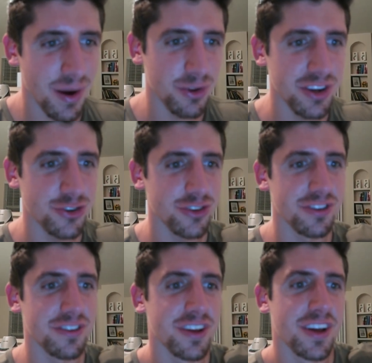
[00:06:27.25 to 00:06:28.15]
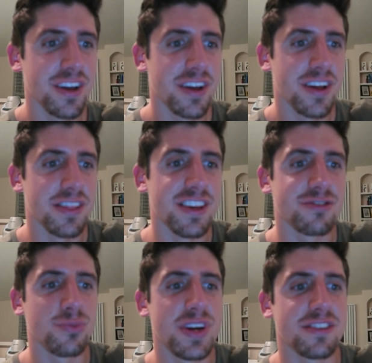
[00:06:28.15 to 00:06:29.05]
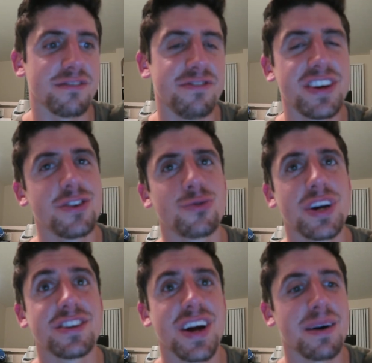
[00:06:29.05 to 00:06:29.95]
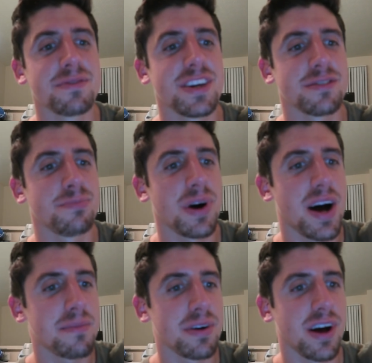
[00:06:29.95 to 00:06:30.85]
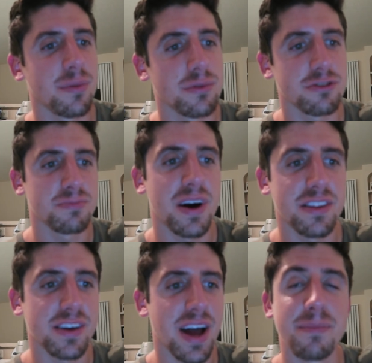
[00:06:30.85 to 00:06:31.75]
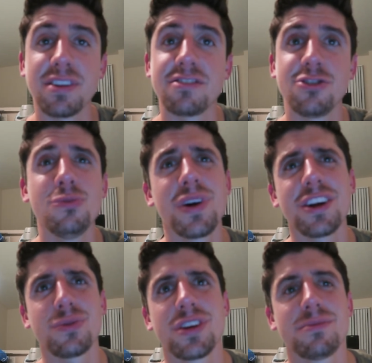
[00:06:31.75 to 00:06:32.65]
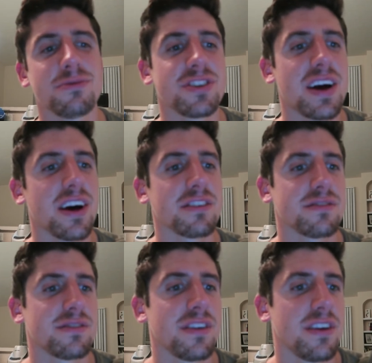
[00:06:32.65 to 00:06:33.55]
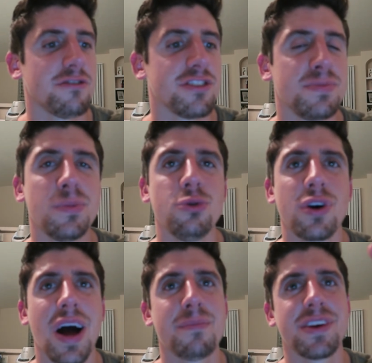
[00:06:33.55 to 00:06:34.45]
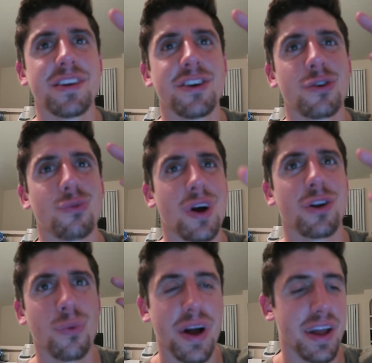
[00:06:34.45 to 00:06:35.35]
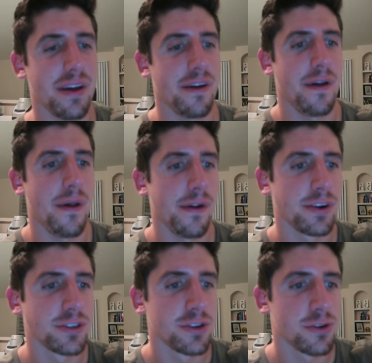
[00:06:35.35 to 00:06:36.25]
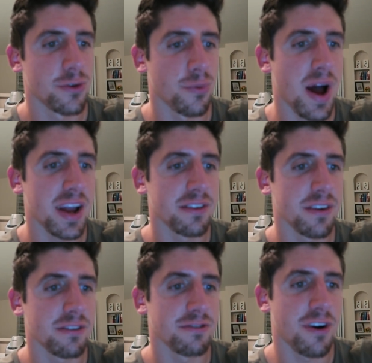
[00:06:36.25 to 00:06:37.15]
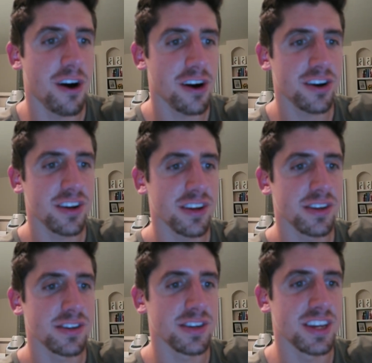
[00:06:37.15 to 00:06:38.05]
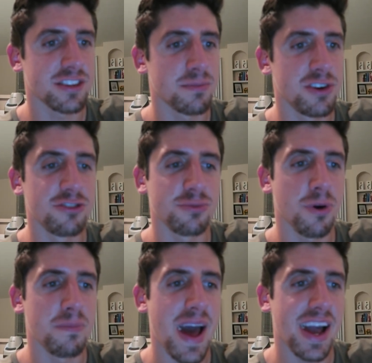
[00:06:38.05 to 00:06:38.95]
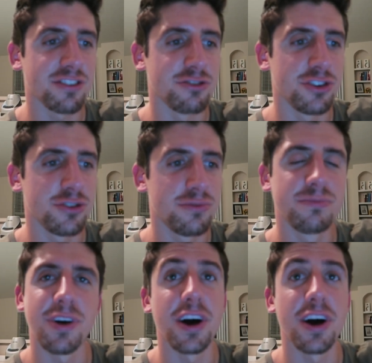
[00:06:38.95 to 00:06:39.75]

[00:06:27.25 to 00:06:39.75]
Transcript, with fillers: I really enjoyed the this week's vid. Great job. Thanks, Bob. I will respond to the comments too, but I just want to give some shout outs for these people who commented right away. Ryan Farr, get some reusable bags, dude.